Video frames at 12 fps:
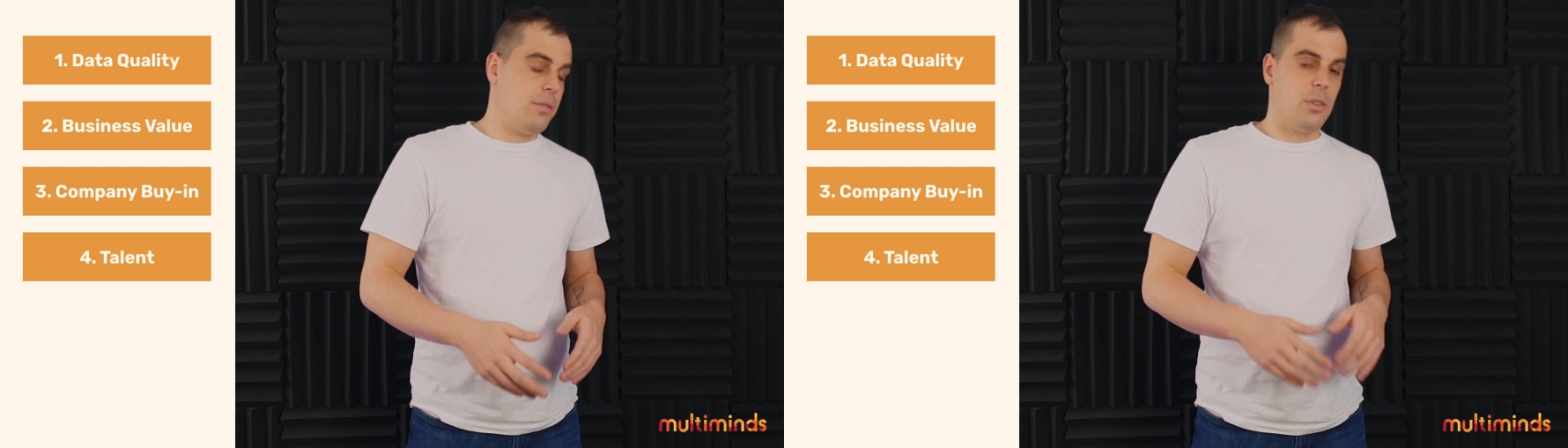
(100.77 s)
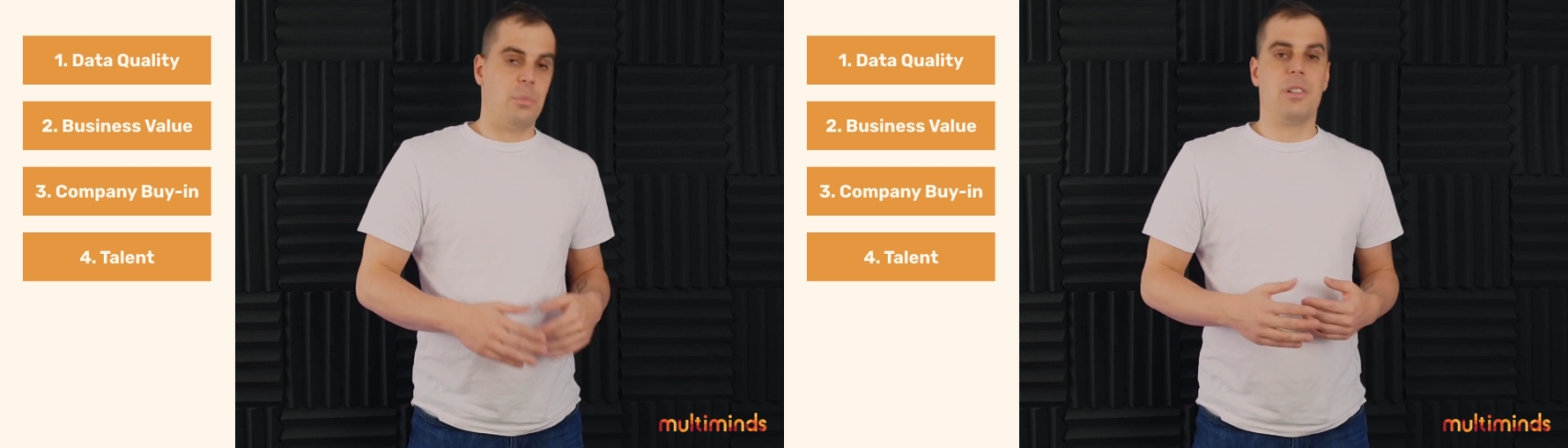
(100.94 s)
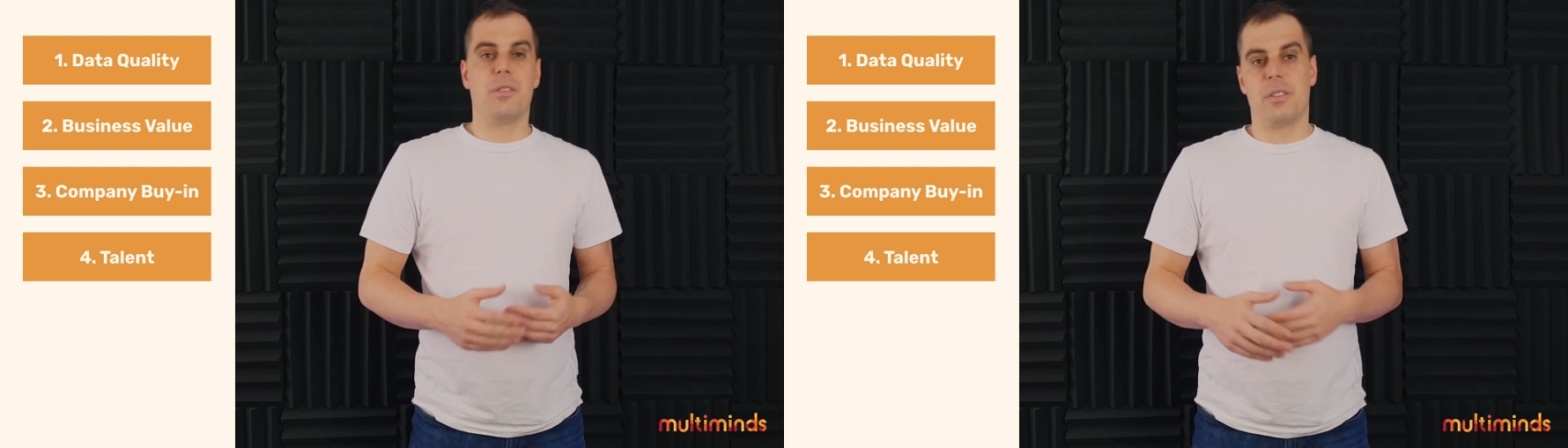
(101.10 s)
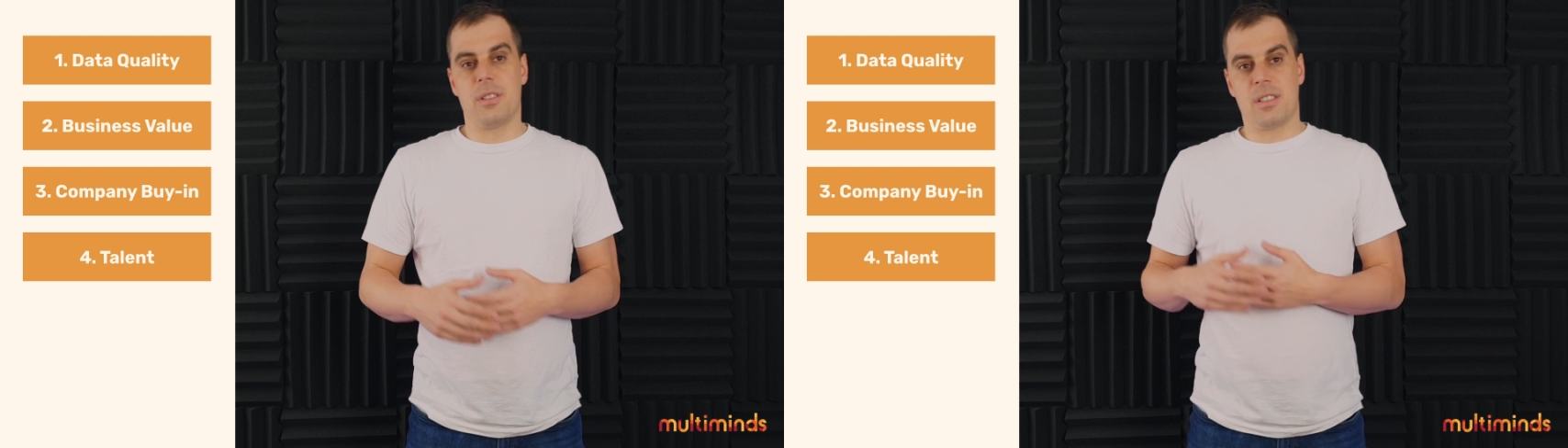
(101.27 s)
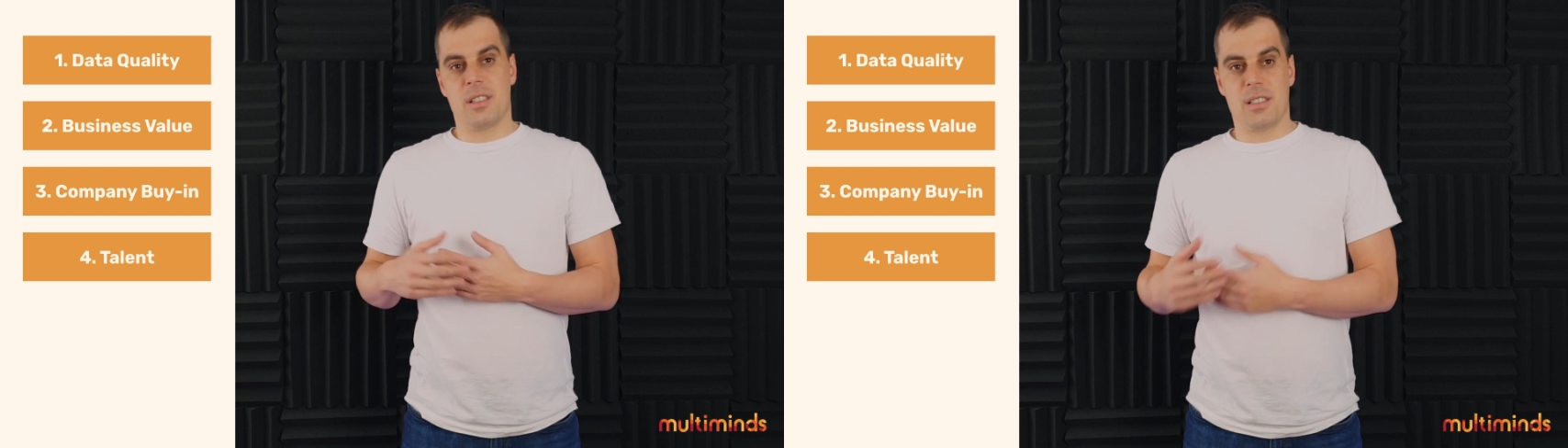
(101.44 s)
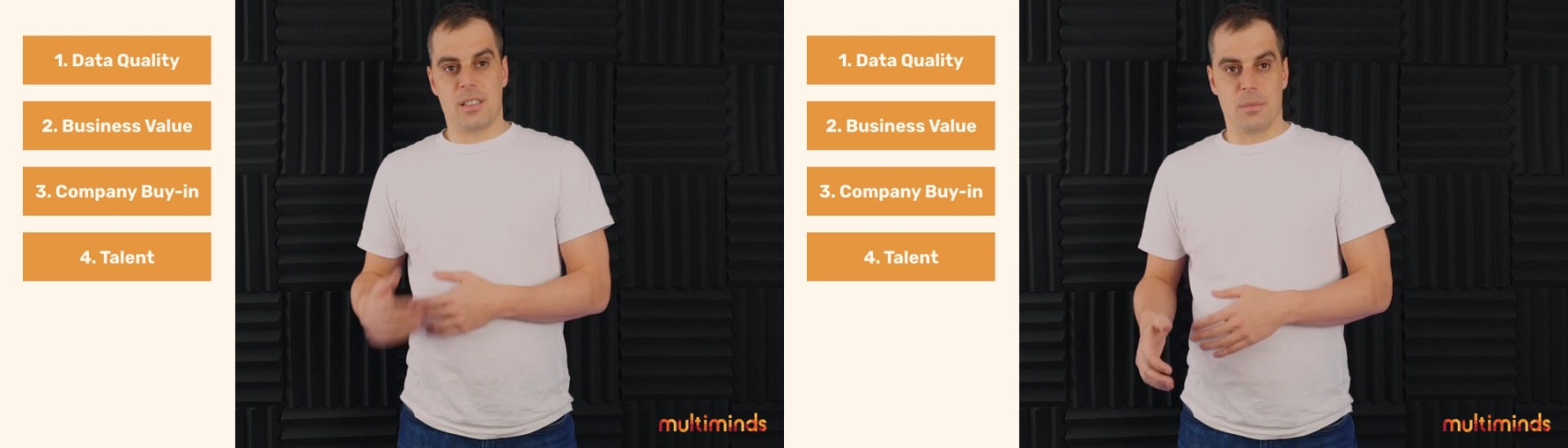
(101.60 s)
from different
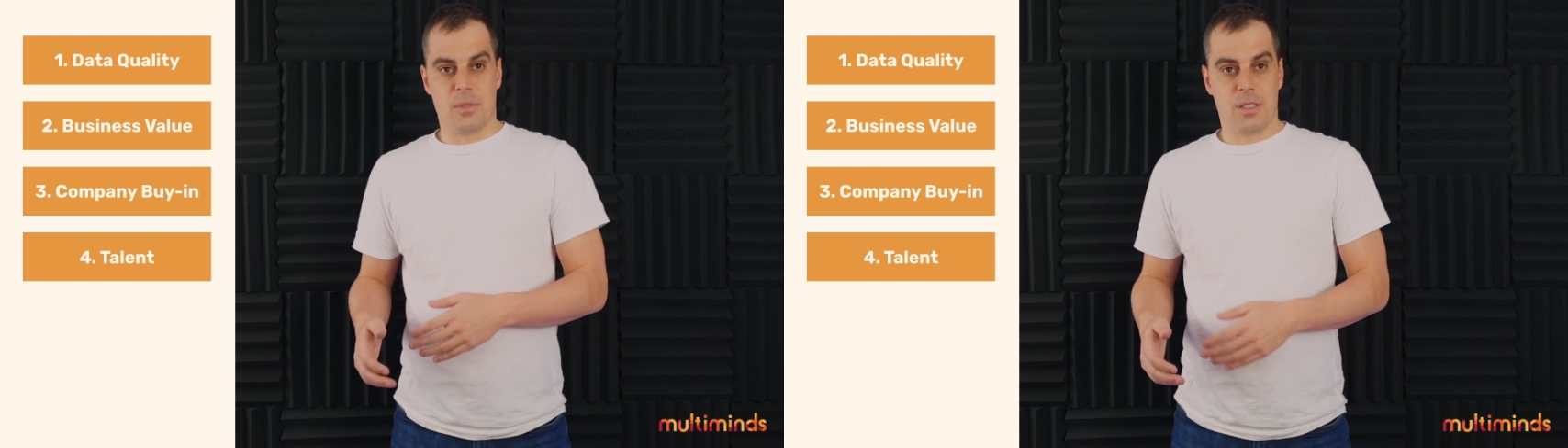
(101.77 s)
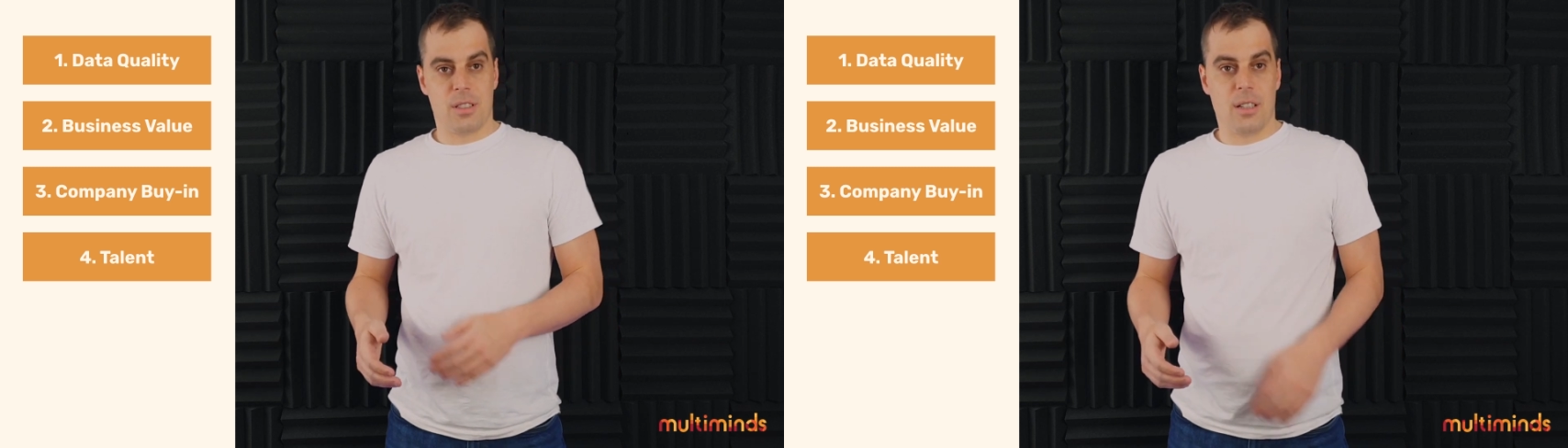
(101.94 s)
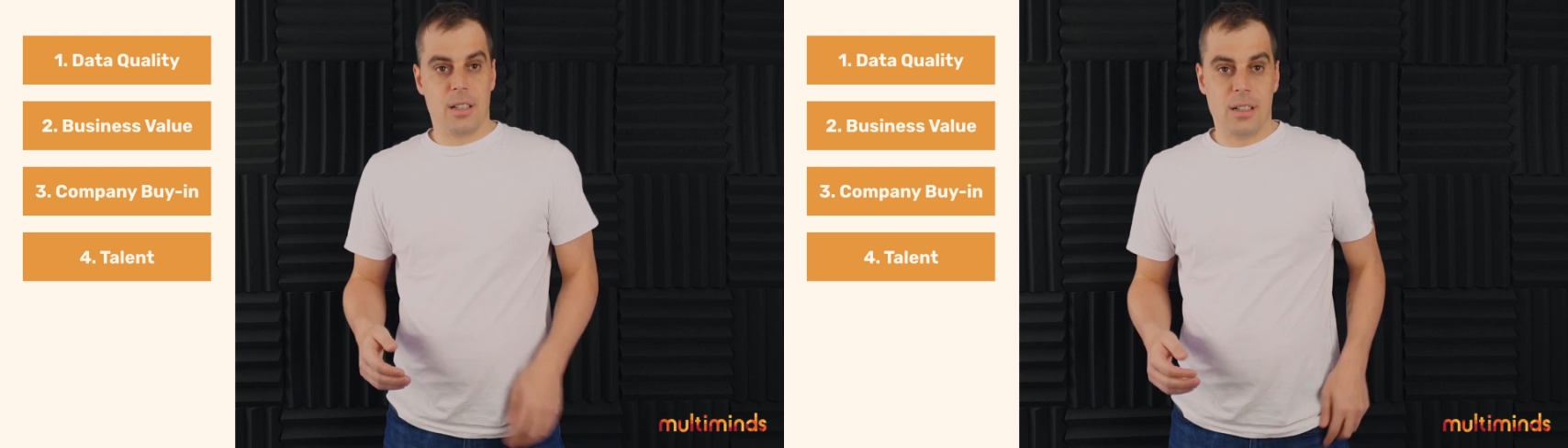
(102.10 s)
systems.